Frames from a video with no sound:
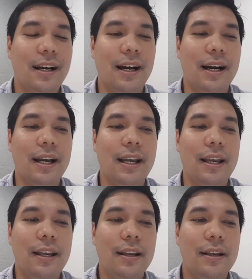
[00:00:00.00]

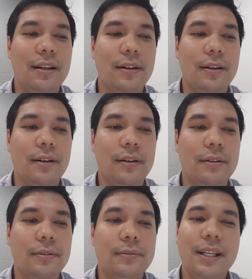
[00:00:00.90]
I
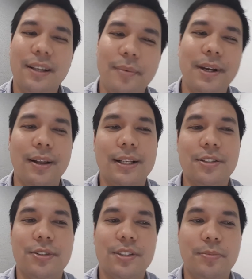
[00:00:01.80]
like
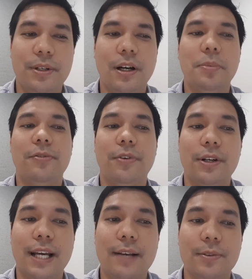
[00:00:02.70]
to drink some beer. I
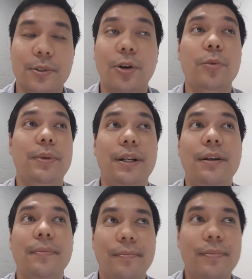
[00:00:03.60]
prefer to have some cold beer.